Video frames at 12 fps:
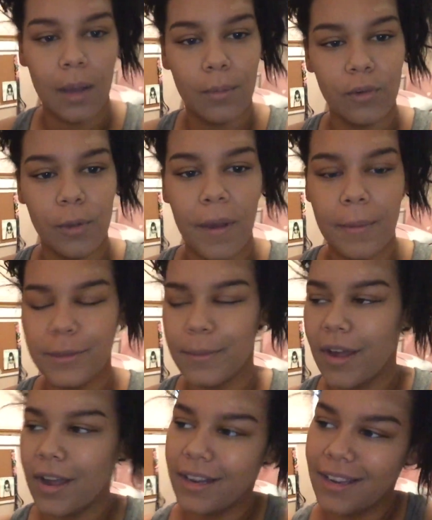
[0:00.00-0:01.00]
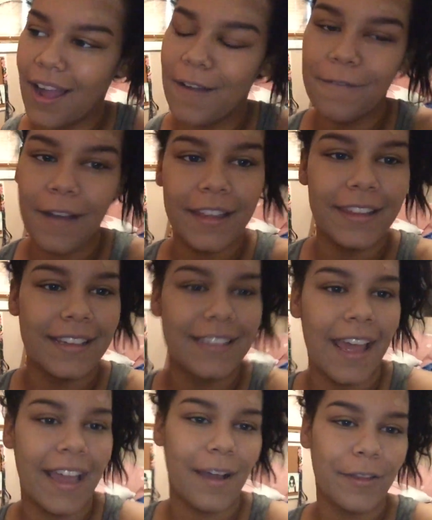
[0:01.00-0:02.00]
I'm real pumped about it. I finally get
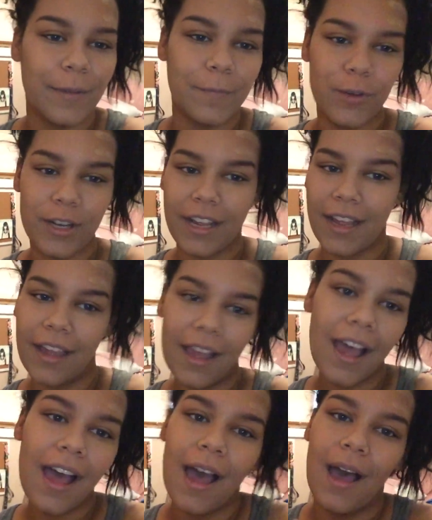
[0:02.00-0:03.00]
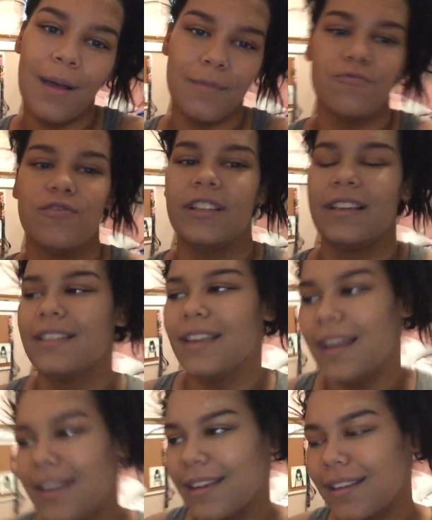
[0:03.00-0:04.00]
to hang out with them for a day. I'm real
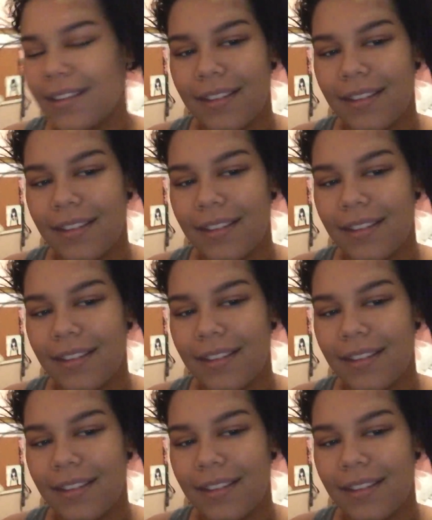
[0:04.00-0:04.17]
excited.